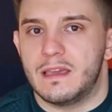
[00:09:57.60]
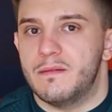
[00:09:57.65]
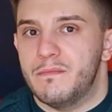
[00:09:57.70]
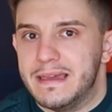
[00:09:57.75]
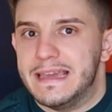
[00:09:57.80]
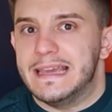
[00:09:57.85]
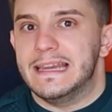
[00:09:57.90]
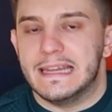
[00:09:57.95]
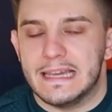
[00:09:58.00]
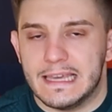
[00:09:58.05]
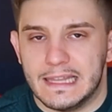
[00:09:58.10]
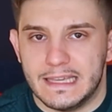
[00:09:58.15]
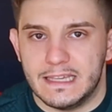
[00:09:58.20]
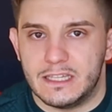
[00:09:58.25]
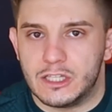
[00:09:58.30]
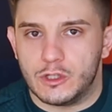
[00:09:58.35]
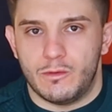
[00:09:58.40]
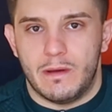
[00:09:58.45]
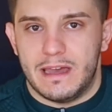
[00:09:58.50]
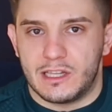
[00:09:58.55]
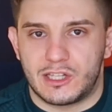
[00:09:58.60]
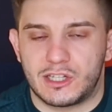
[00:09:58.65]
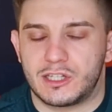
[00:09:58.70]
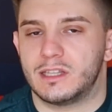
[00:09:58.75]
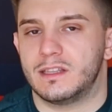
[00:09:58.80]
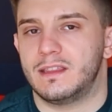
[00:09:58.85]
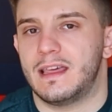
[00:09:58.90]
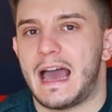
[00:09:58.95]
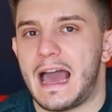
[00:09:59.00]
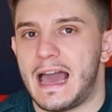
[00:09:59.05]
immediately switch
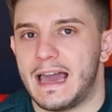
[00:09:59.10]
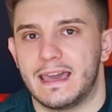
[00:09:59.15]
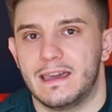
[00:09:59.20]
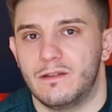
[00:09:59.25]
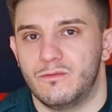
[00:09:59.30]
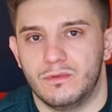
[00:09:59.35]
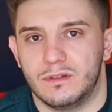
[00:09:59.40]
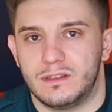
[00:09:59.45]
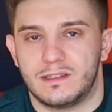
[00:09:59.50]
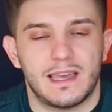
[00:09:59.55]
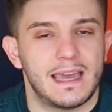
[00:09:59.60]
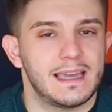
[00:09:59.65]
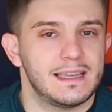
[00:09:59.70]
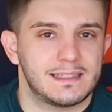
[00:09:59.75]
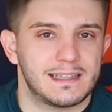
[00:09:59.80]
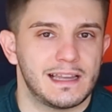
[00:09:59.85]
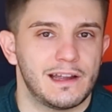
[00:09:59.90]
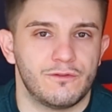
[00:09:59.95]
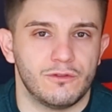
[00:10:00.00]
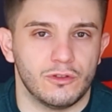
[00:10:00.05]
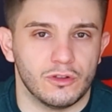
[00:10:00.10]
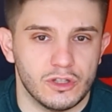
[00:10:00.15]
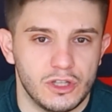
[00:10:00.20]
to that. It would take several